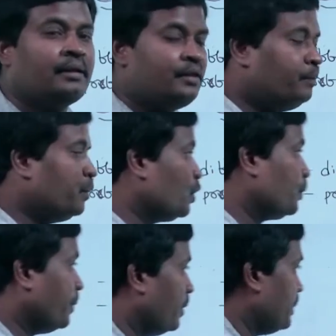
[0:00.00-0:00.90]

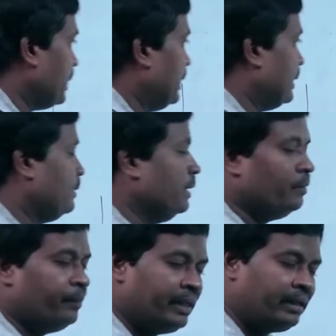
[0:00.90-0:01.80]
Gymnosperms are the
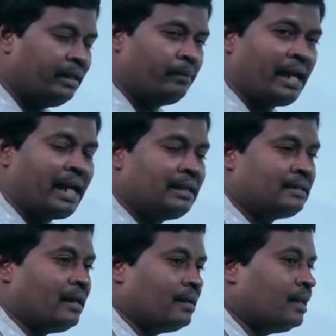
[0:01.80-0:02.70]
seed bearing plants
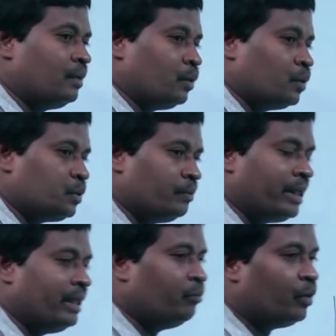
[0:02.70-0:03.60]
not enclosed
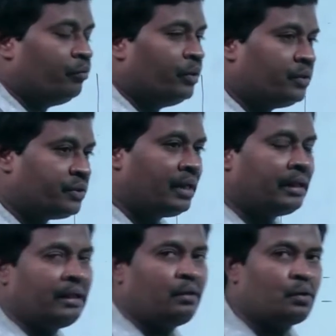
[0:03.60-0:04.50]
by ovules, not
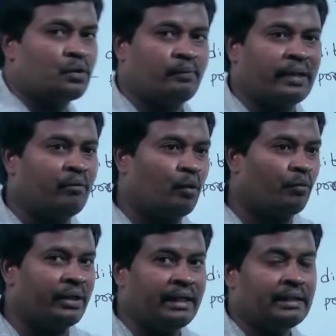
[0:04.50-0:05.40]
enclosed by
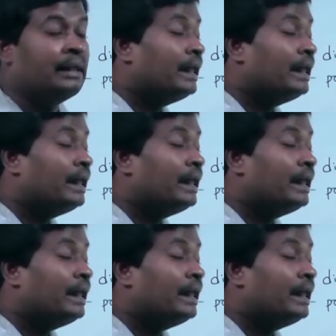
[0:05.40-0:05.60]
ovary.